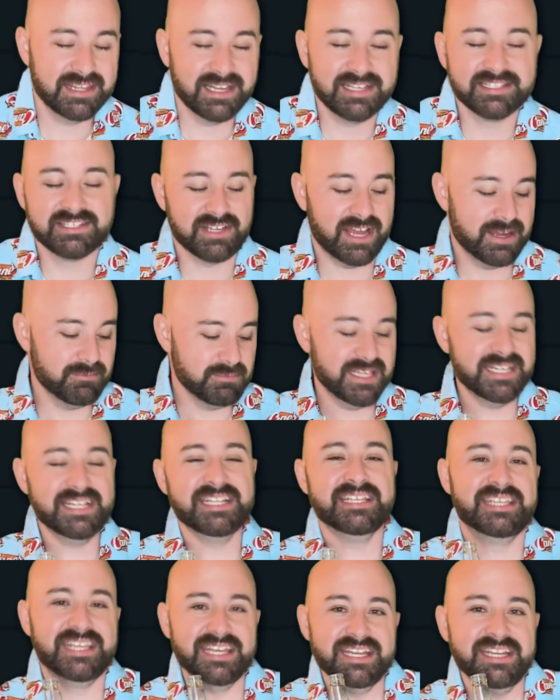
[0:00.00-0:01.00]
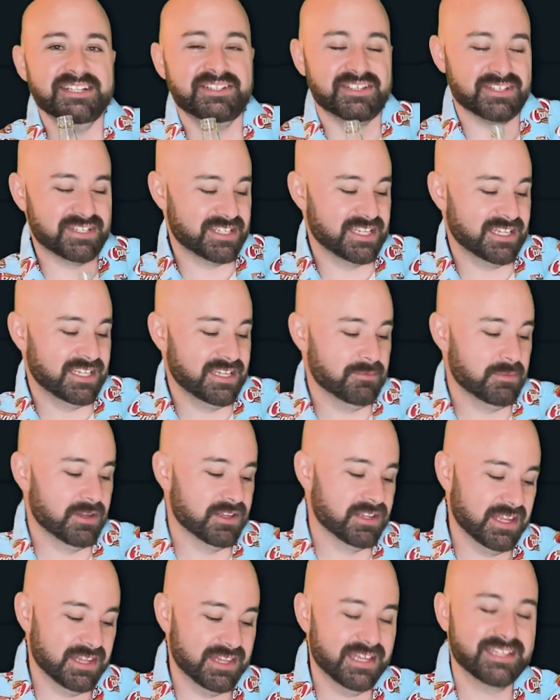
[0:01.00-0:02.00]
I'm getting giddy just thinking about
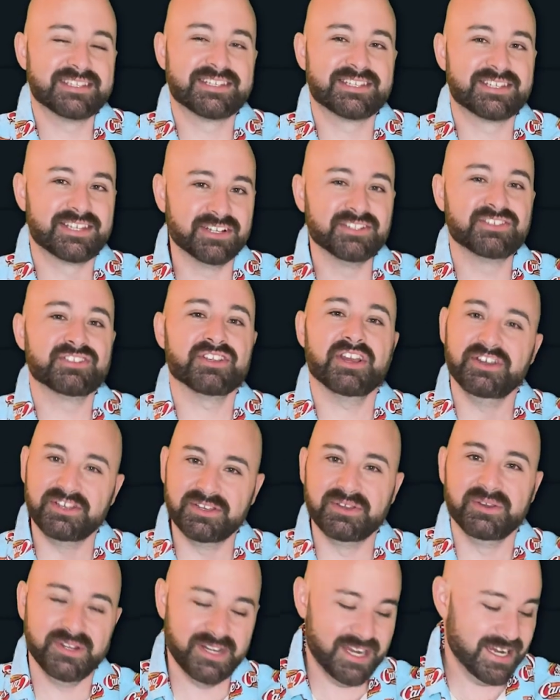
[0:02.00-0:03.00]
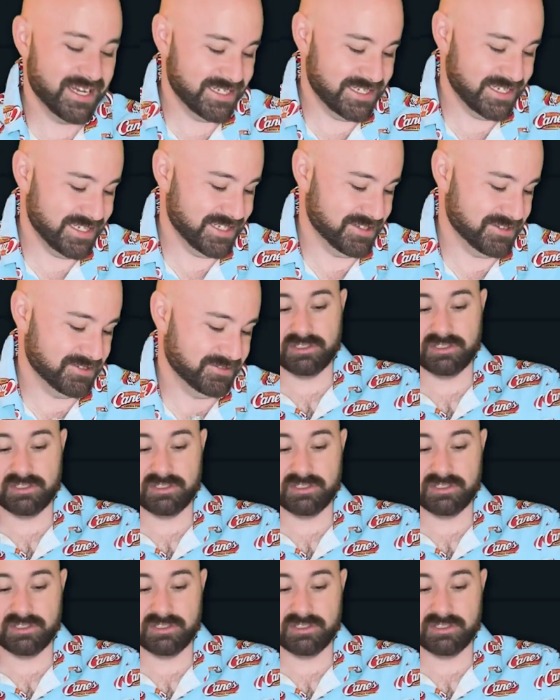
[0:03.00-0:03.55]
that. That's such a good idea.